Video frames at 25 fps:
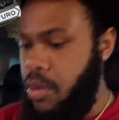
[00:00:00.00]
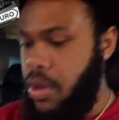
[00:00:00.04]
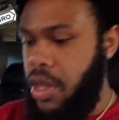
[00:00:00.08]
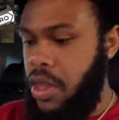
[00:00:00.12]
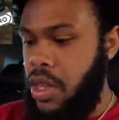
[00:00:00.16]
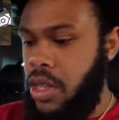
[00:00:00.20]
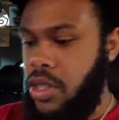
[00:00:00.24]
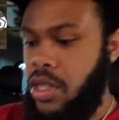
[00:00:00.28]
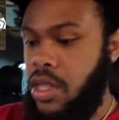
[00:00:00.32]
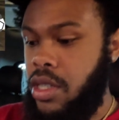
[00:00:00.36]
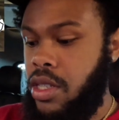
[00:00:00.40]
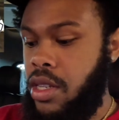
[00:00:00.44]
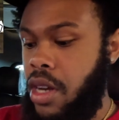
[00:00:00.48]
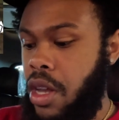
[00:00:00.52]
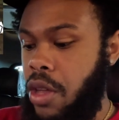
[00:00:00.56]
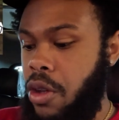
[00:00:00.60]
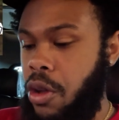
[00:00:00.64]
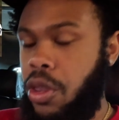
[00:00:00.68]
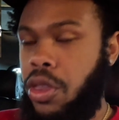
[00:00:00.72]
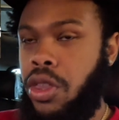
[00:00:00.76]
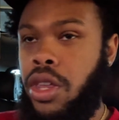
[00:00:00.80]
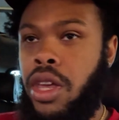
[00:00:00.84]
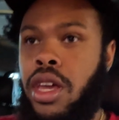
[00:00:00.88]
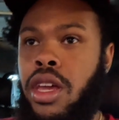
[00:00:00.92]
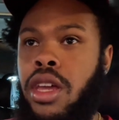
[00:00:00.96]
and this is another
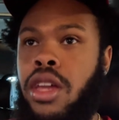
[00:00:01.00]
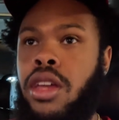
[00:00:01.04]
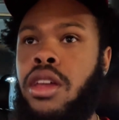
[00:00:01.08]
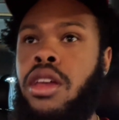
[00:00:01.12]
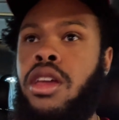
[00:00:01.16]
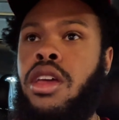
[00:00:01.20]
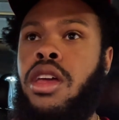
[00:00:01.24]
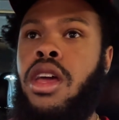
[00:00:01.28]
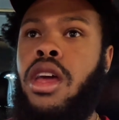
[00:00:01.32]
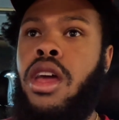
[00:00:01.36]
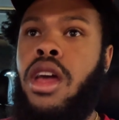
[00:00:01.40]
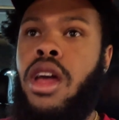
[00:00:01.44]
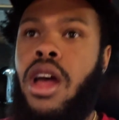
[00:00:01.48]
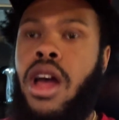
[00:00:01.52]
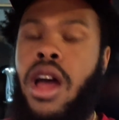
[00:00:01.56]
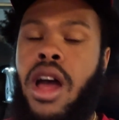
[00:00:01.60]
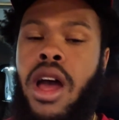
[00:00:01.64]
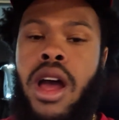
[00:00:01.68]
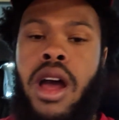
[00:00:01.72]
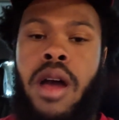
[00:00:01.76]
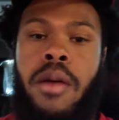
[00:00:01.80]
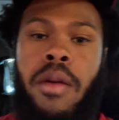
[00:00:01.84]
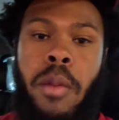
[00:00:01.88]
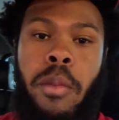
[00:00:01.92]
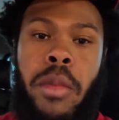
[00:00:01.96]
thing.
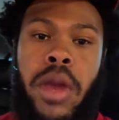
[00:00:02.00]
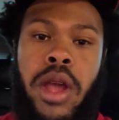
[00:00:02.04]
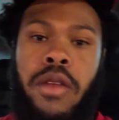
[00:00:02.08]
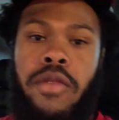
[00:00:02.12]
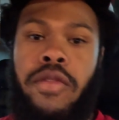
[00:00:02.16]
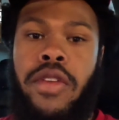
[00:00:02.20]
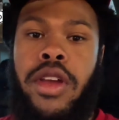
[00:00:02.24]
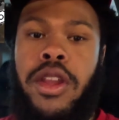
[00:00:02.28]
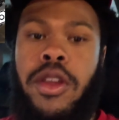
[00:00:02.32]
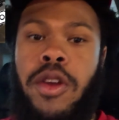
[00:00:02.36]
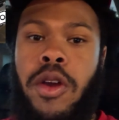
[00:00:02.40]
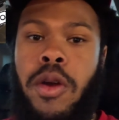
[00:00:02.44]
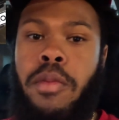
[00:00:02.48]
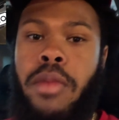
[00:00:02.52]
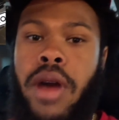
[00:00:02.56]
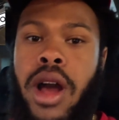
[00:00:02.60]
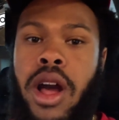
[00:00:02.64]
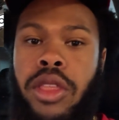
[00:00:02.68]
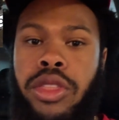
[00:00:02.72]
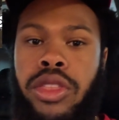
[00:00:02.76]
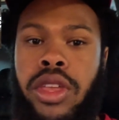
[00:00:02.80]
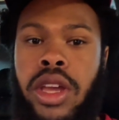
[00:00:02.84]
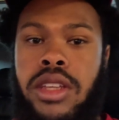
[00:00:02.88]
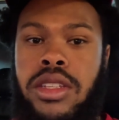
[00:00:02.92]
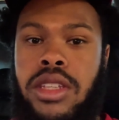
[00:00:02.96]
I made a video
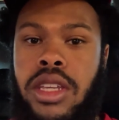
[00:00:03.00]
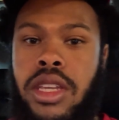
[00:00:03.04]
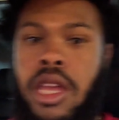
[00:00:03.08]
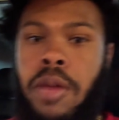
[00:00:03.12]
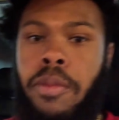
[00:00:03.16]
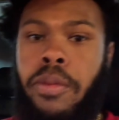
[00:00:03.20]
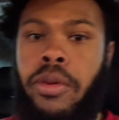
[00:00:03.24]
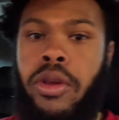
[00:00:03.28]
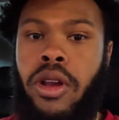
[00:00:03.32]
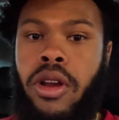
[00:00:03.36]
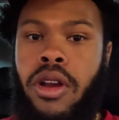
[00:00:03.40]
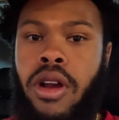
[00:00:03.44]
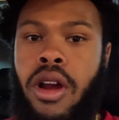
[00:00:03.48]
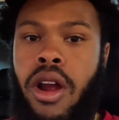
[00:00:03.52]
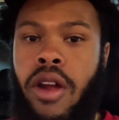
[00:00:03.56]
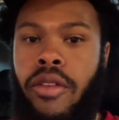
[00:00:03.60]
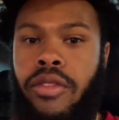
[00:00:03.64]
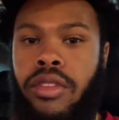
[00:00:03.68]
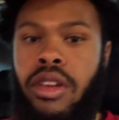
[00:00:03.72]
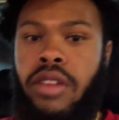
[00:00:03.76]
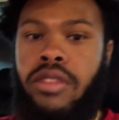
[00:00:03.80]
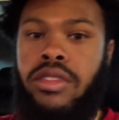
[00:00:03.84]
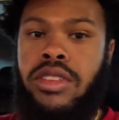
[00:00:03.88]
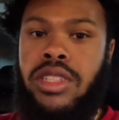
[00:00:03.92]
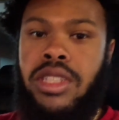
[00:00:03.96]
about things that keep in your car. If
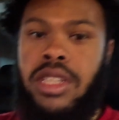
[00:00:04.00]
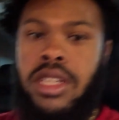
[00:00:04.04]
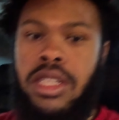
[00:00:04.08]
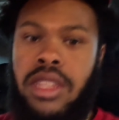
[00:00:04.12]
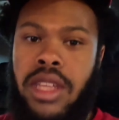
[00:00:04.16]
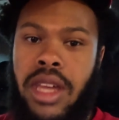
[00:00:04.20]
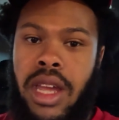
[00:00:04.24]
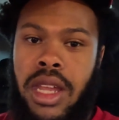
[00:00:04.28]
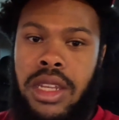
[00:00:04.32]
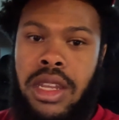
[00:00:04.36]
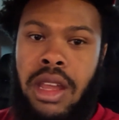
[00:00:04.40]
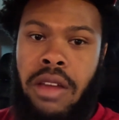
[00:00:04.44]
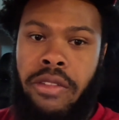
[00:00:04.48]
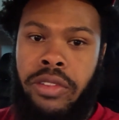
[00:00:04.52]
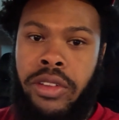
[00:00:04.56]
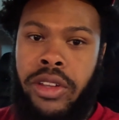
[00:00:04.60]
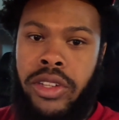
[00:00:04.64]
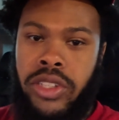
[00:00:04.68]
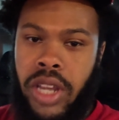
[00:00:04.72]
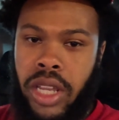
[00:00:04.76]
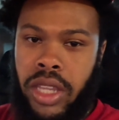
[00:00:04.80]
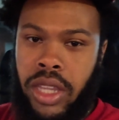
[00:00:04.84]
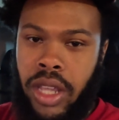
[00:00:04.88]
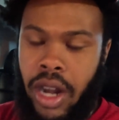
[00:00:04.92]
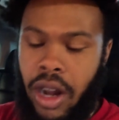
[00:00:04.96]
you haven't seen that, definitely
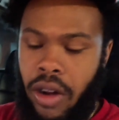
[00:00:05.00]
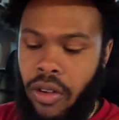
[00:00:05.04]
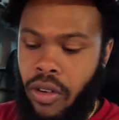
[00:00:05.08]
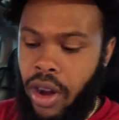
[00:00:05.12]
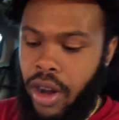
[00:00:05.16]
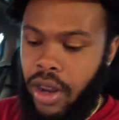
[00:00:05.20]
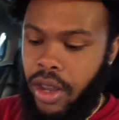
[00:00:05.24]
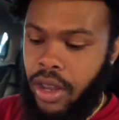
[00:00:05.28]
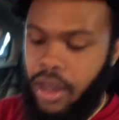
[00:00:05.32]
check that out right